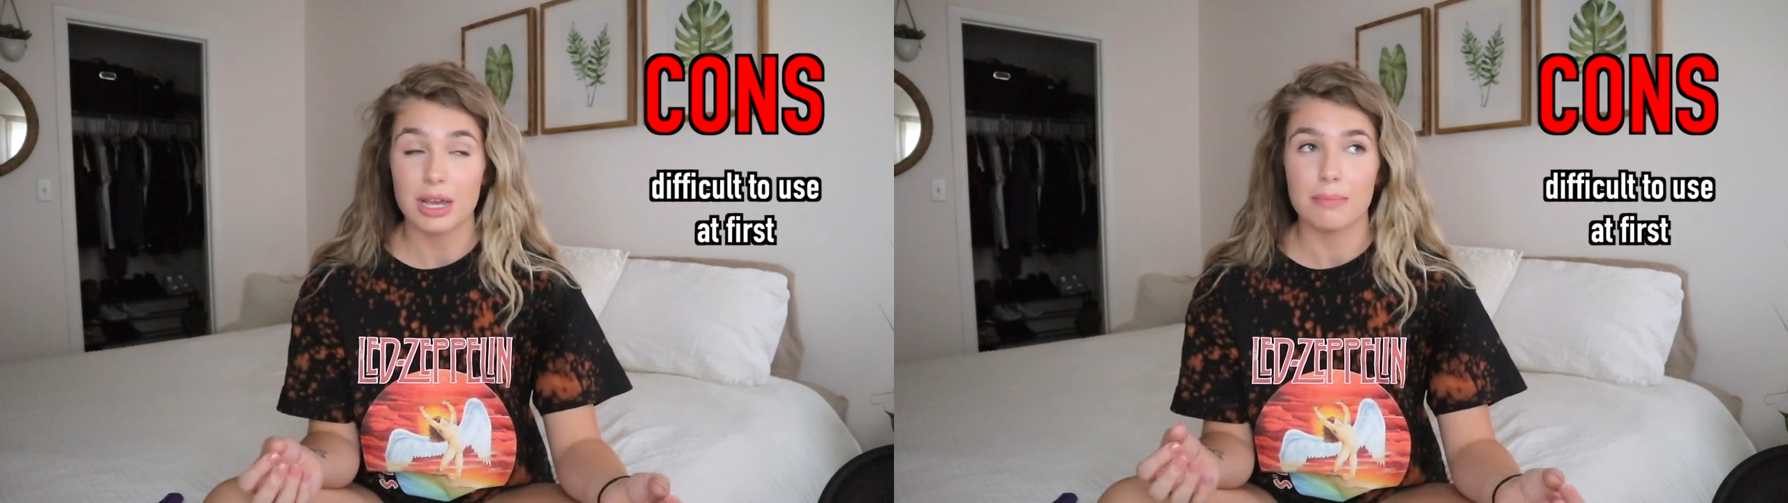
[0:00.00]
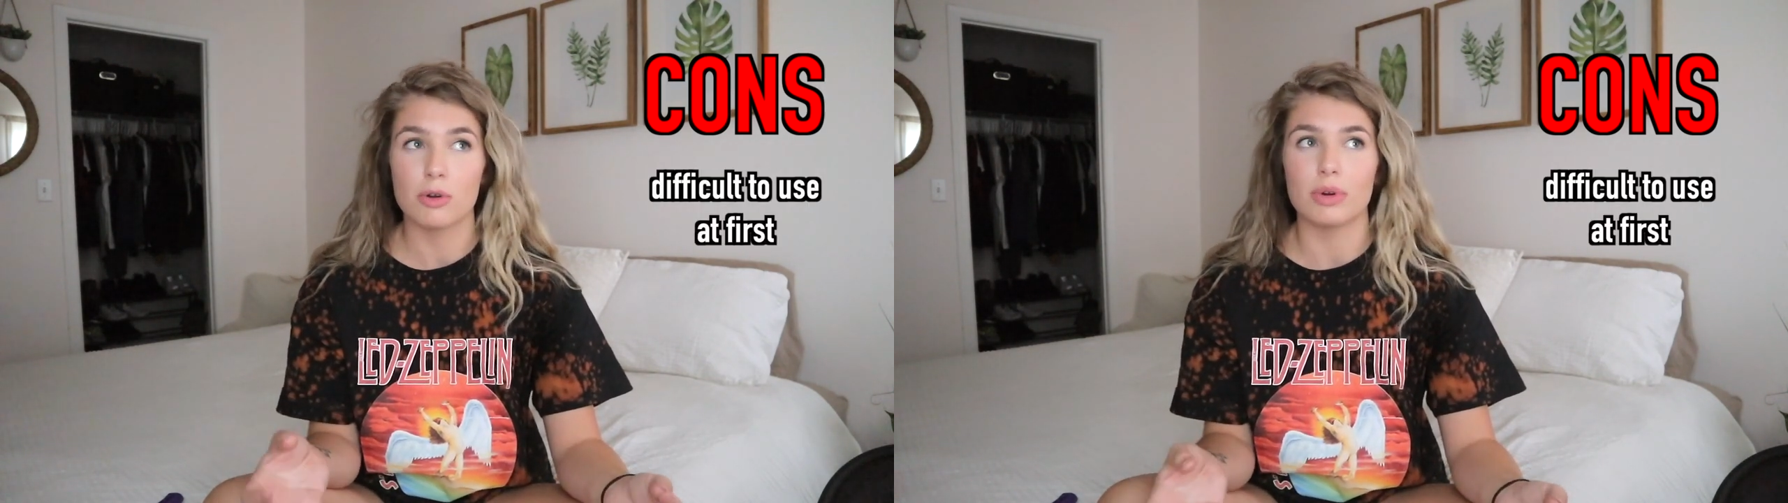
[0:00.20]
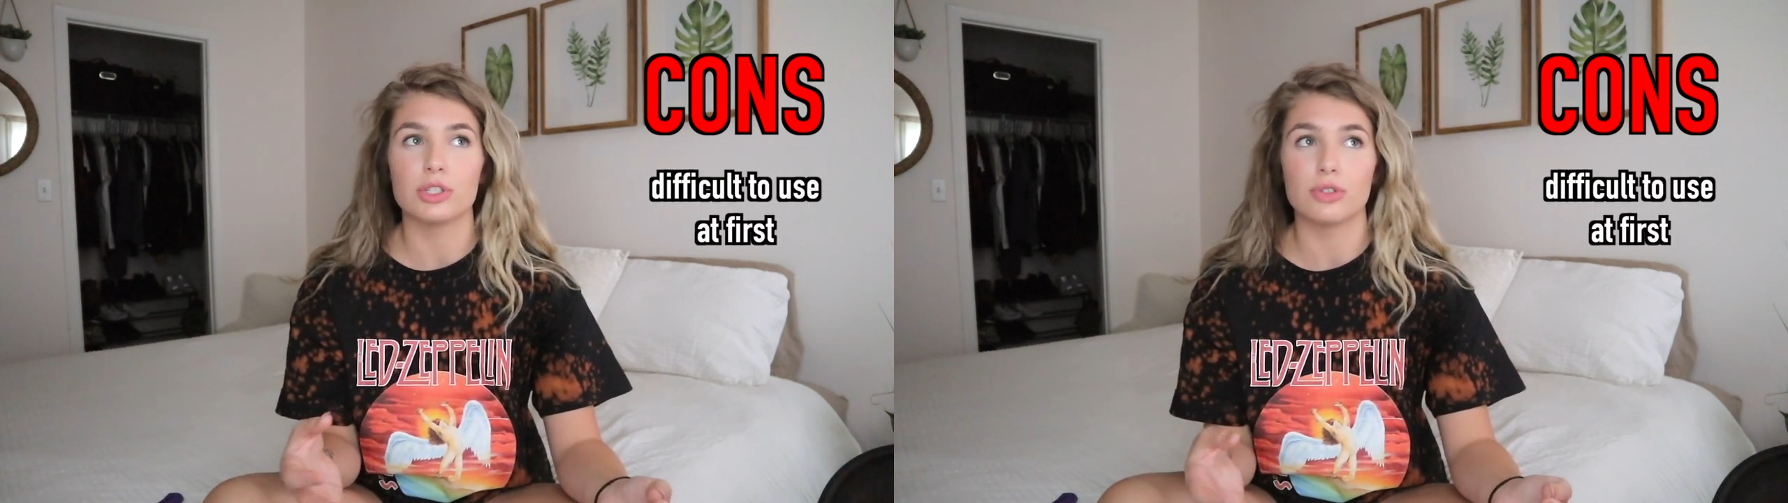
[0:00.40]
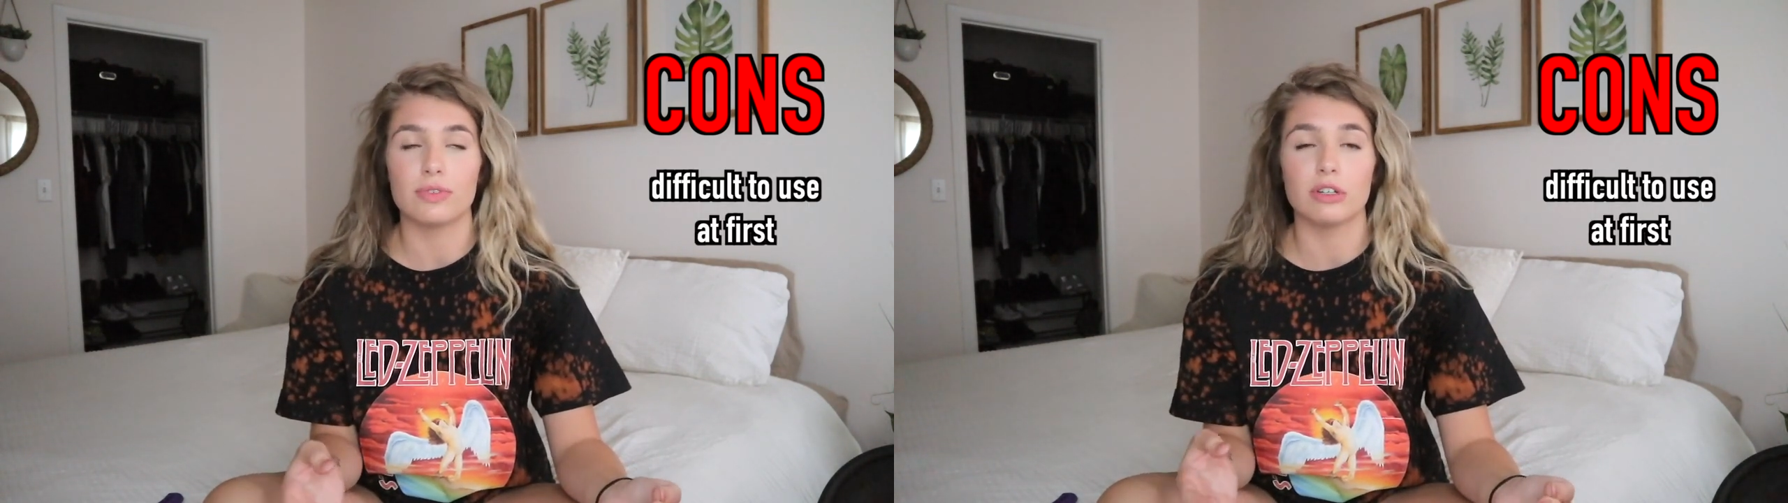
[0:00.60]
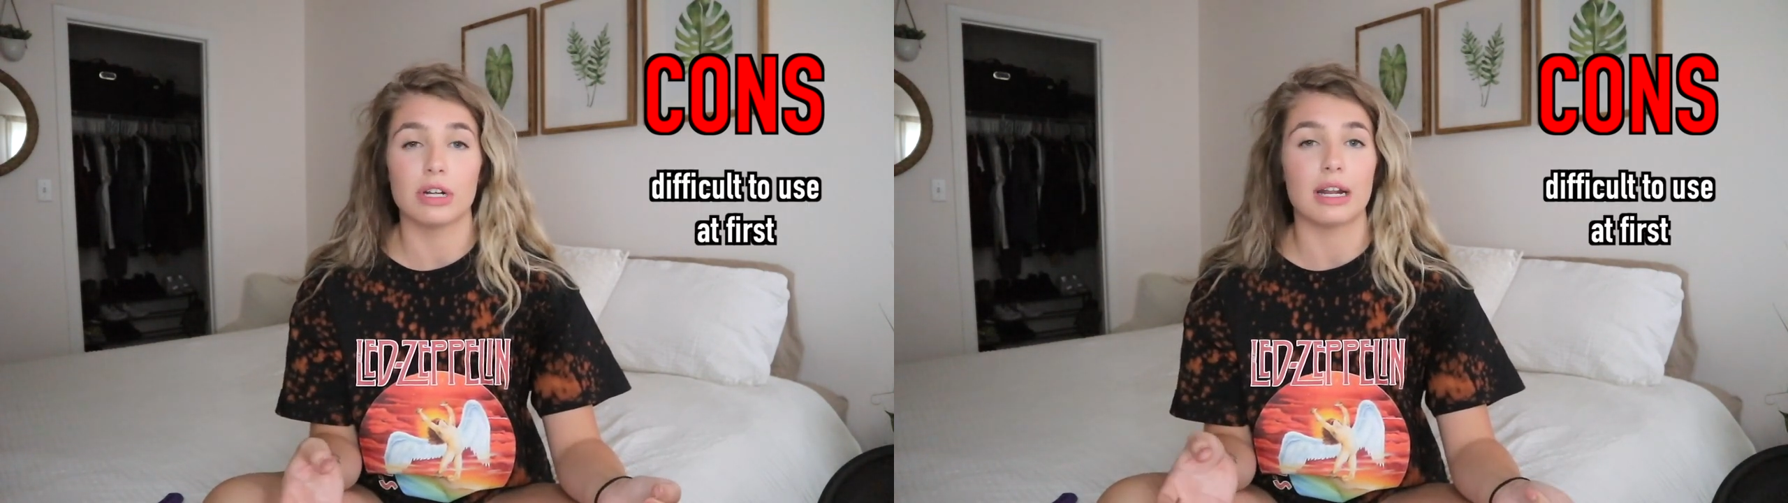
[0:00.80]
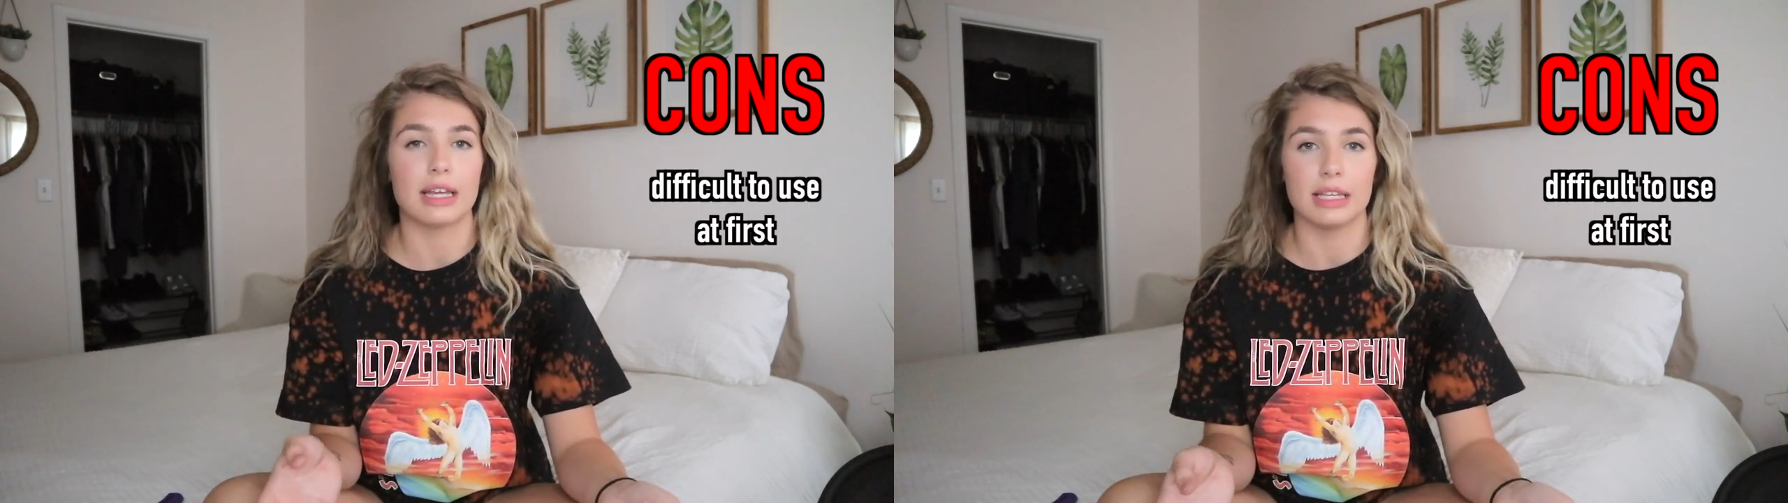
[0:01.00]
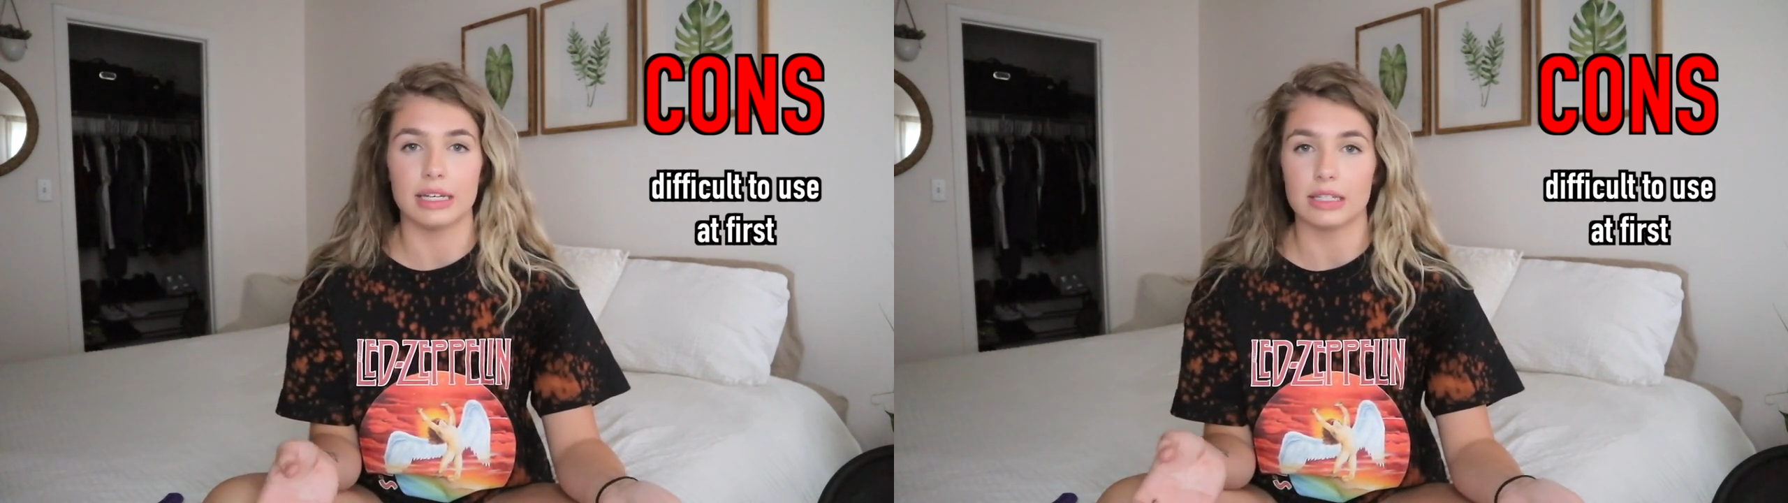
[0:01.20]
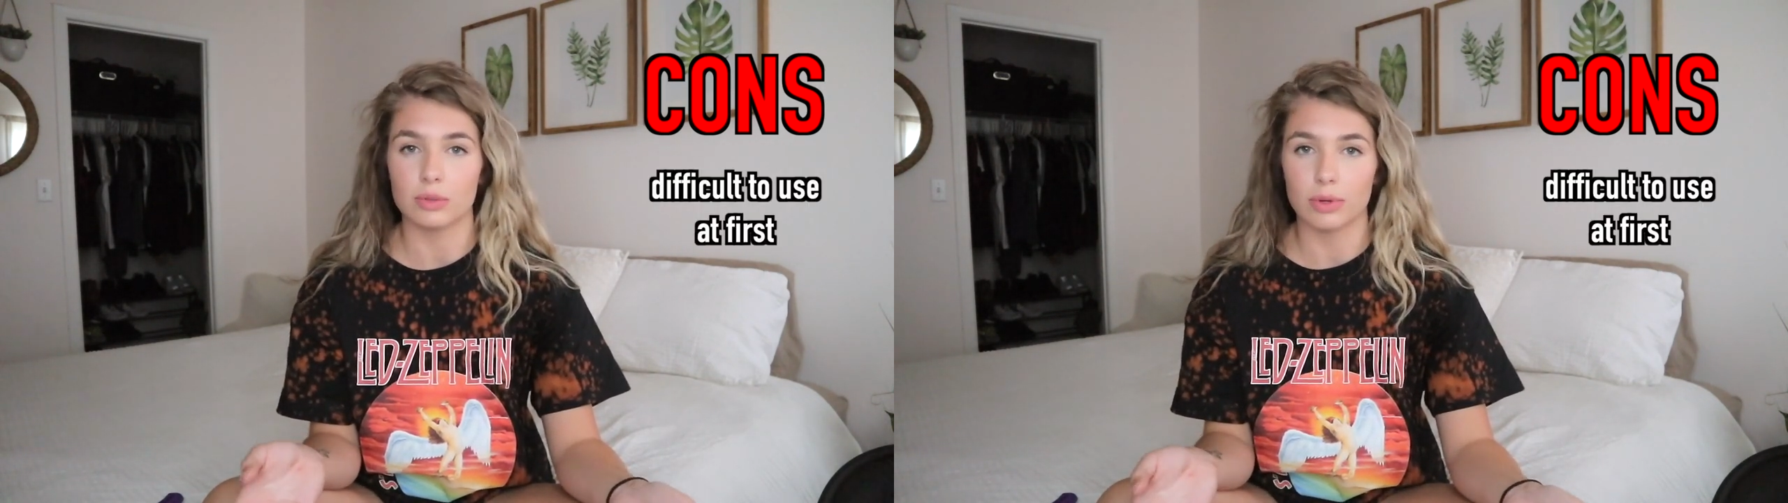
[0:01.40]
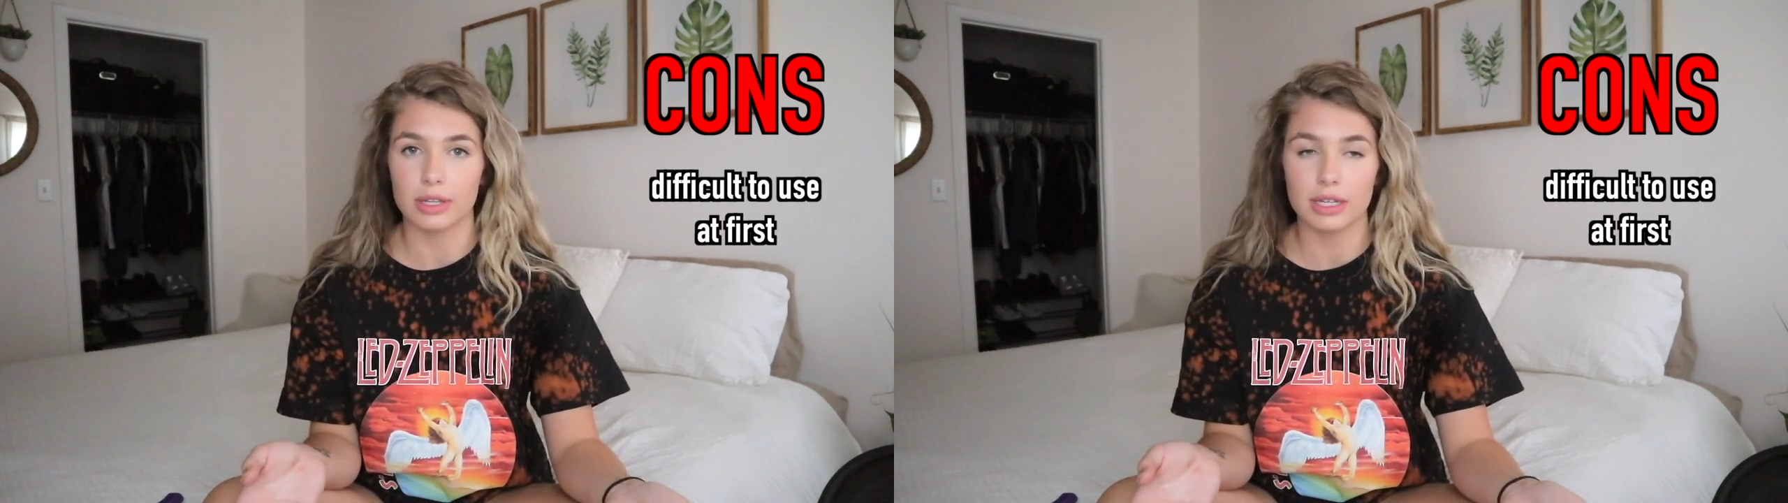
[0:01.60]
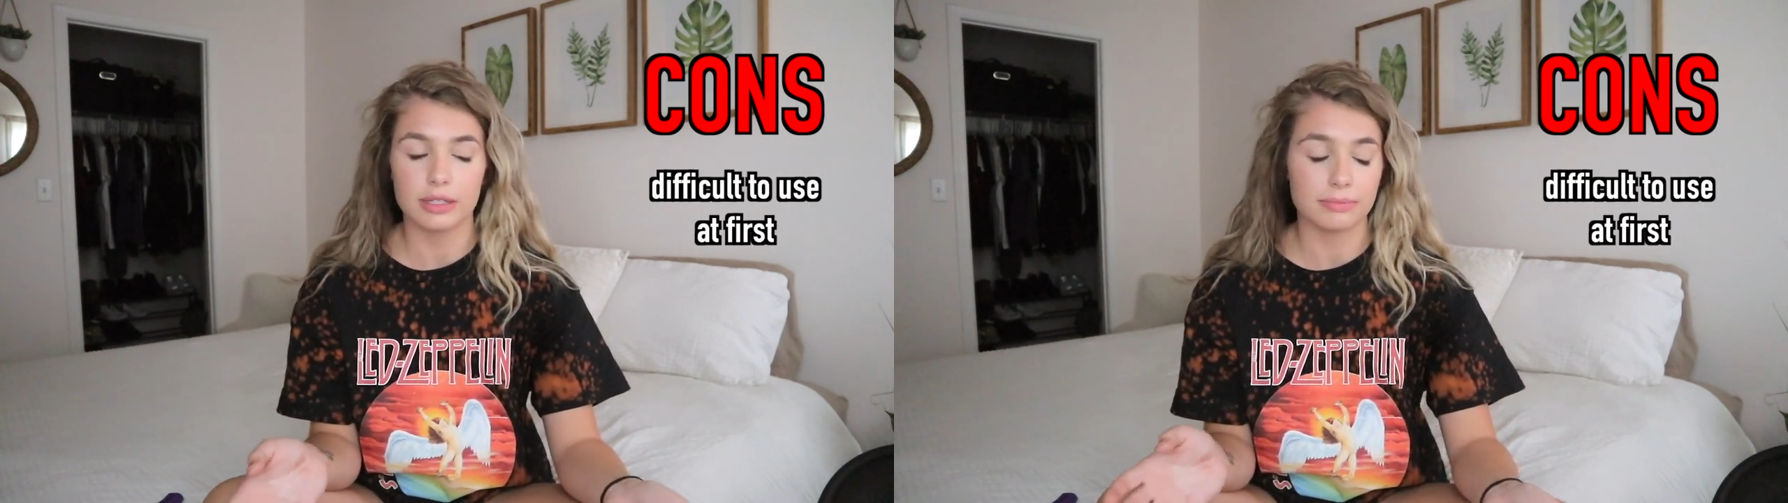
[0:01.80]
but once you figure it out, I think it's
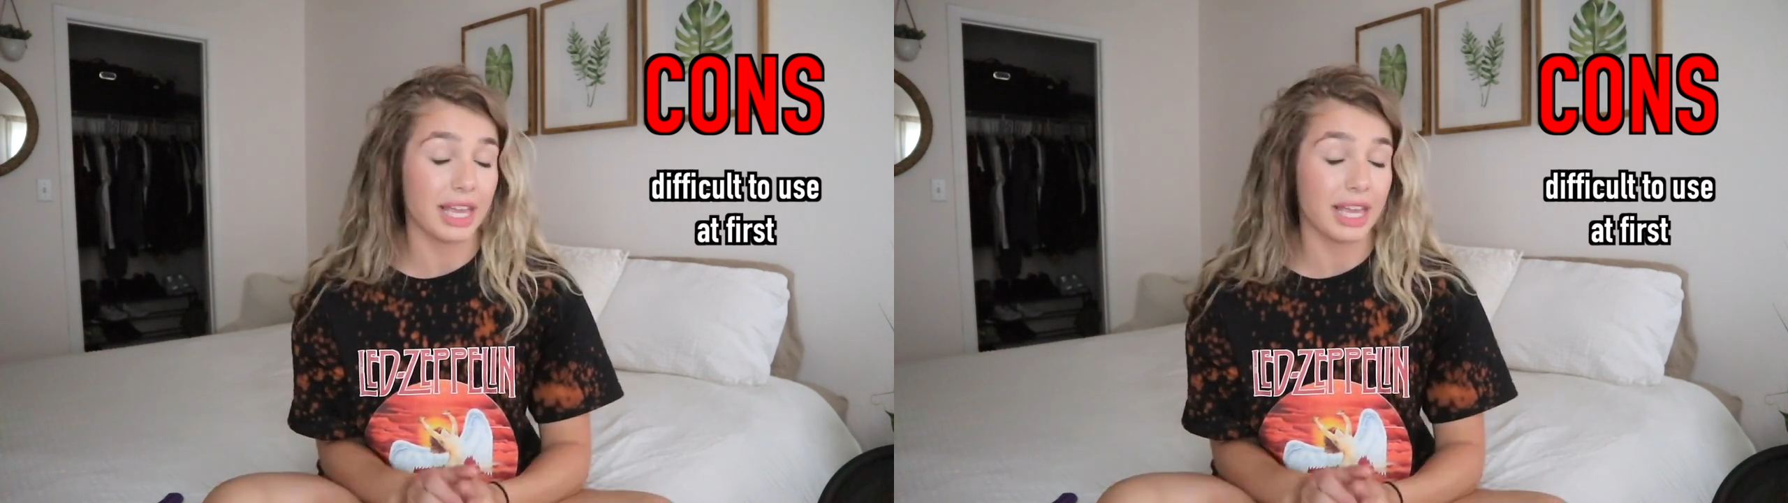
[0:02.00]
worth it.